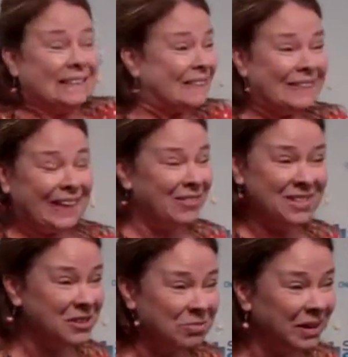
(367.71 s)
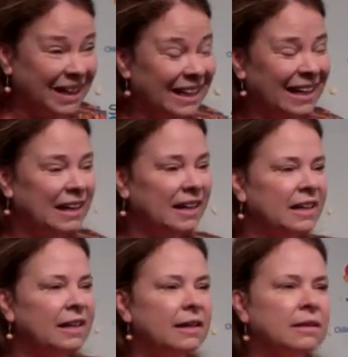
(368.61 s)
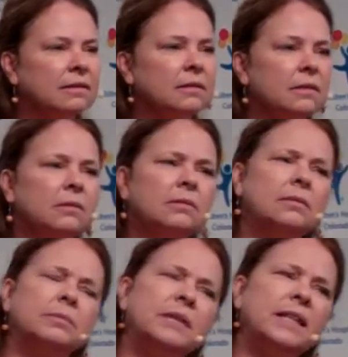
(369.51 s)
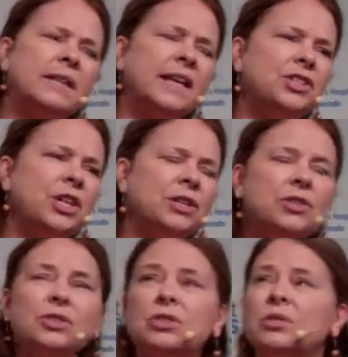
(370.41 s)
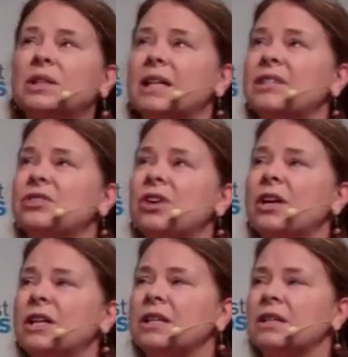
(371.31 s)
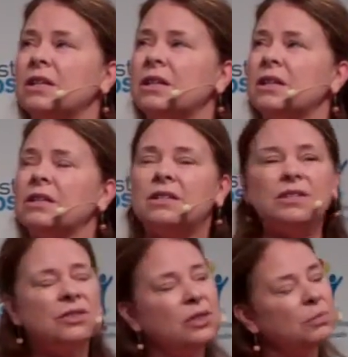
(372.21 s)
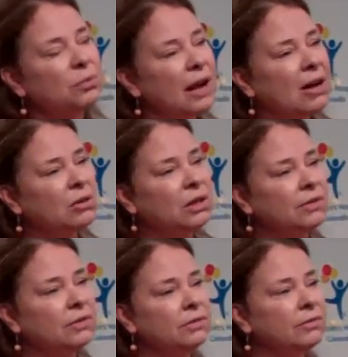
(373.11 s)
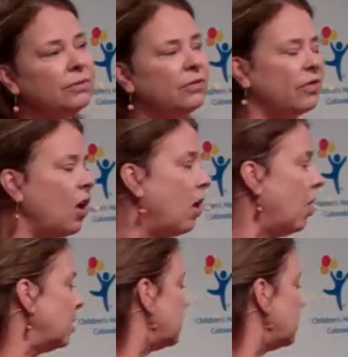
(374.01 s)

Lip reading: Oh, they were so pretty. But then they changed too, and they started to turn brown and fall.